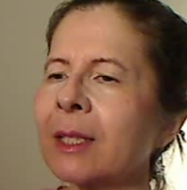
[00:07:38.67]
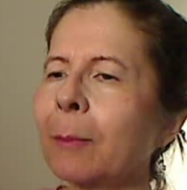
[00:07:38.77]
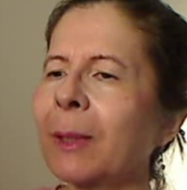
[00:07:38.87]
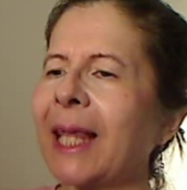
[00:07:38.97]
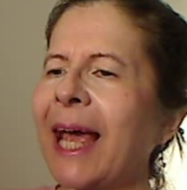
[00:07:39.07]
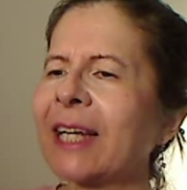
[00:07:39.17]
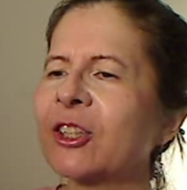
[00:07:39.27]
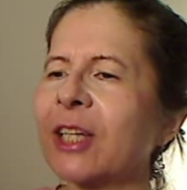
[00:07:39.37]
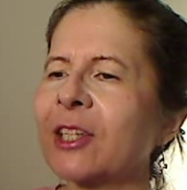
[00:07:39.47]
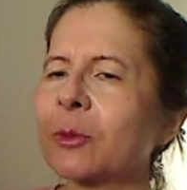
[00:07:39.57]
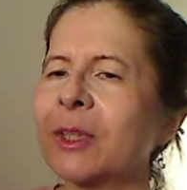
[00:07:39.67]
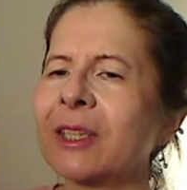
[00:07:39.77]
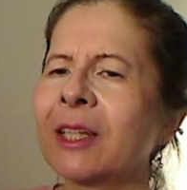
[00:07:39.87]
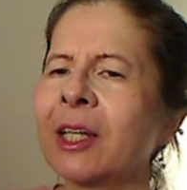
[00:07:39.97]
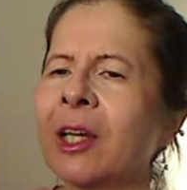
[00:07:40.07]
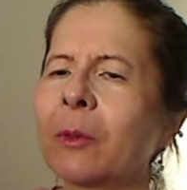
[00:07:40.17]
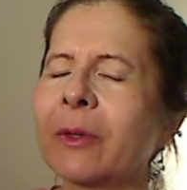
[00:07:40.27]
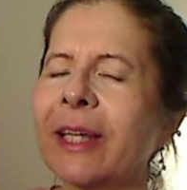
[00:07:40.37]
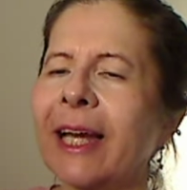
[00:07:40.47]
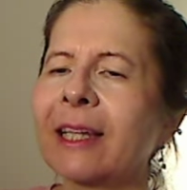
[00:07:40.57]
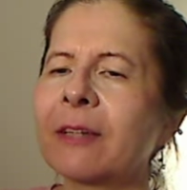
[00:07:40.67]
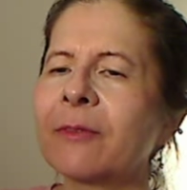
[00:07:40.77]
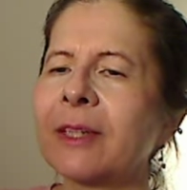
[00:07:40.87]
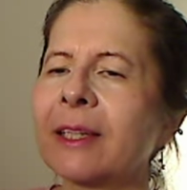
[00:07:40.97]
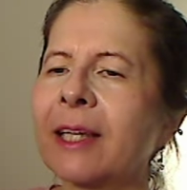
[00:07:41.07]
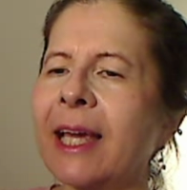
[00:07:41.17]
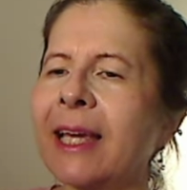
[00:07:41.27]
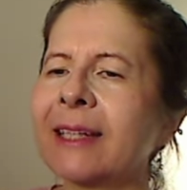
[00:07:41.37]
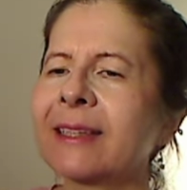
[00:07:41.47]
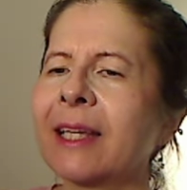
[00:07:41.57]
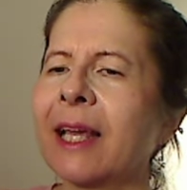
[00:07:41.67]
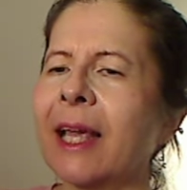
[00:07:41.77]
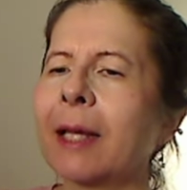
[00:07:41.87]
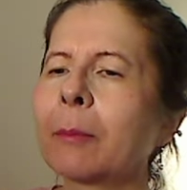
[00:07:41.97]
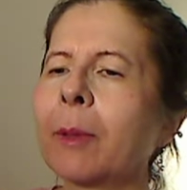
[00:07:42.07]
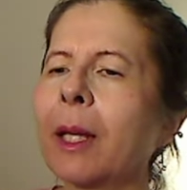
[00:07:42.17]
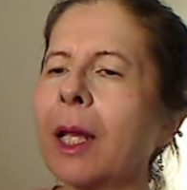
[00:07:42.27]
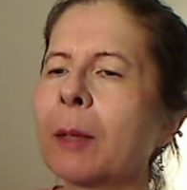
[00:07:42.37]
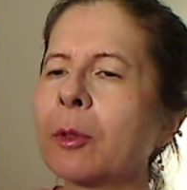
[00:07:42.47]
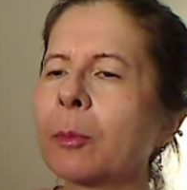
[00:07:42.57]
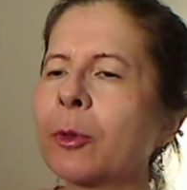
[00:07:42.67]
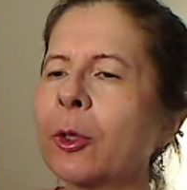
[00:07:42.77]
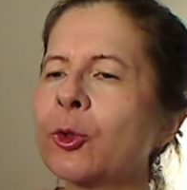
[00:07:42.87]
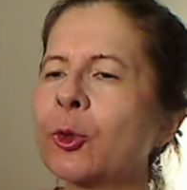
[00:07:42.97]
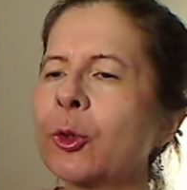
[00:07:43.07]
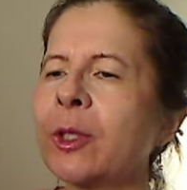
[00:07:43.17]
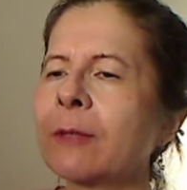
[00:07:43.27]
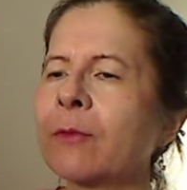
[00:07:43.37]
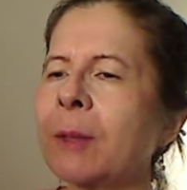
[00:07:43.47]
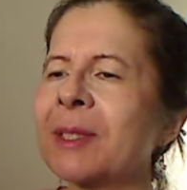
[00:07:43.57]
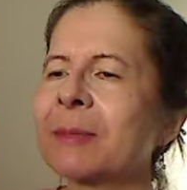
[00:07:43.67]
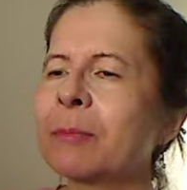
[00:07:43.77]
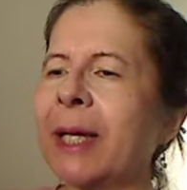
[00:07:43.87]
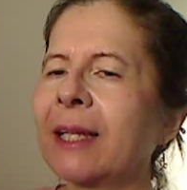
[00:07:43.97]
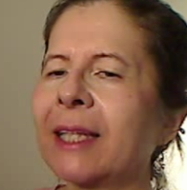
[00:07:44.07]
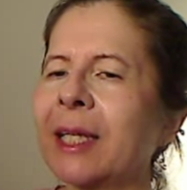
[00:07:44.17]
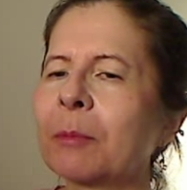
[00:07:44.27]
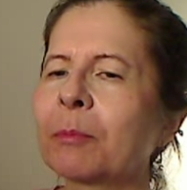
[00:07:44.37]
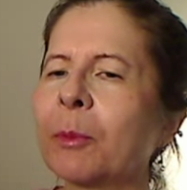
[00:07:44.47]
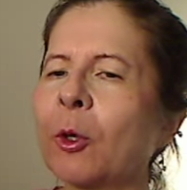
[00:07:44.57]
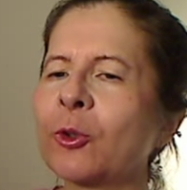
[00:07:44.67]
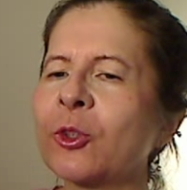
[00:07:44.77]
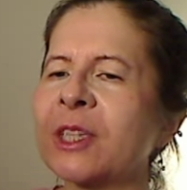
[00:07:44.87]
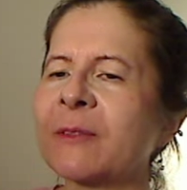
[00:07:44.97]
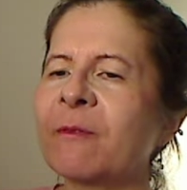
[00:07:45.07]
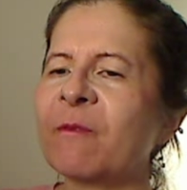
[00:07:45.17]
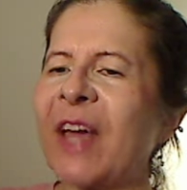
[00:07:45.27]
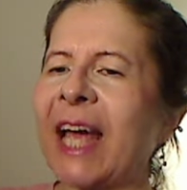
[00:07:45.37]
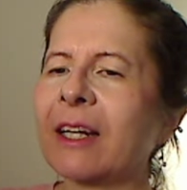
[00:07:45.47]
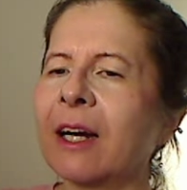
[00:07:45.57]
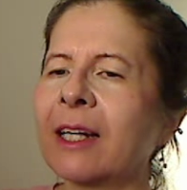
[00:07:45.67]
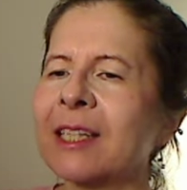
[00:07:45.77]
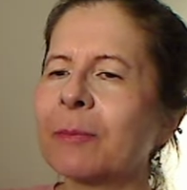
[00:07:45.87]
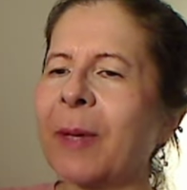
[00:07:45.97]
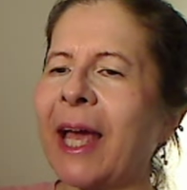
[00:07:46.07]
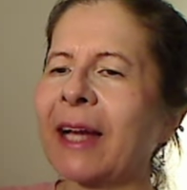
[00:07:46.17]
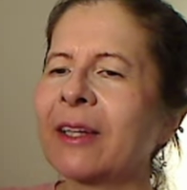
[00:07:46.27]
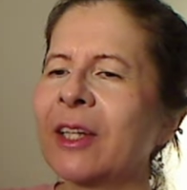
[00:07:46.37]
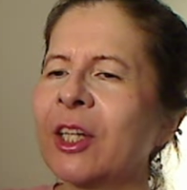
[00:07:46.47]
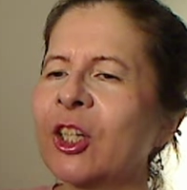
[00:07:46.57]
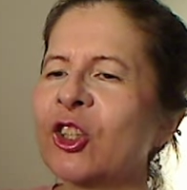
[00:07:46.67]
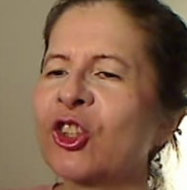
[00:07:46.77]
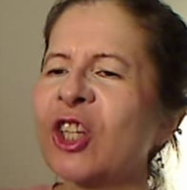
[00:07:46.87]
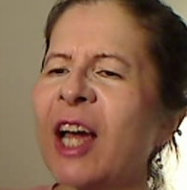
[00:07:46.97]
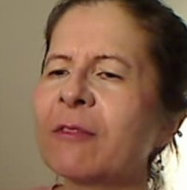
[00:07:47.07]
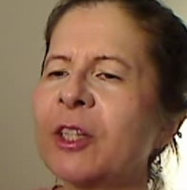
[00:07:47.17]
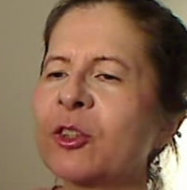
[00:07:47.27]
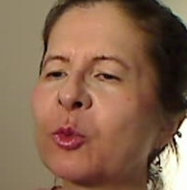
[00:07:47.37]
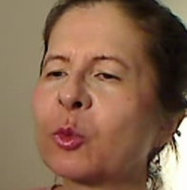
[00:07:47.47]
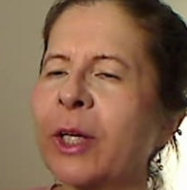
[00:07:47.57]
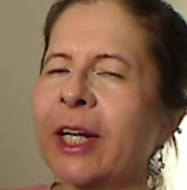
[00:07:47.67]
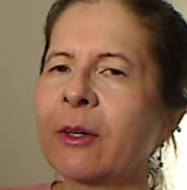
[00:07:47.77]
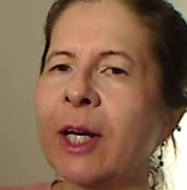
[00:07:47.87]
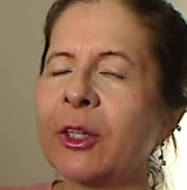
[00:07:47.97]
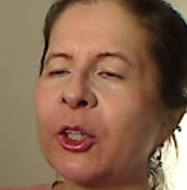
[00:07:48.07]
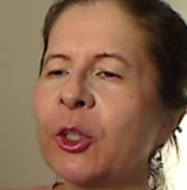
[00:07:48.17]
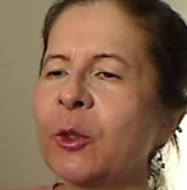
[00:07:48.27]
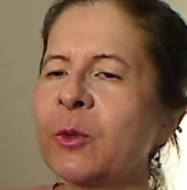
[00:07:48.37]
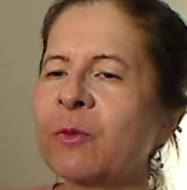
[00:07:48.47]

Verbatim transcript: A black Jesuit with elephant legs and blubber protruding from his belly and bulges of fat on his back, shoved his rear onto Hugh's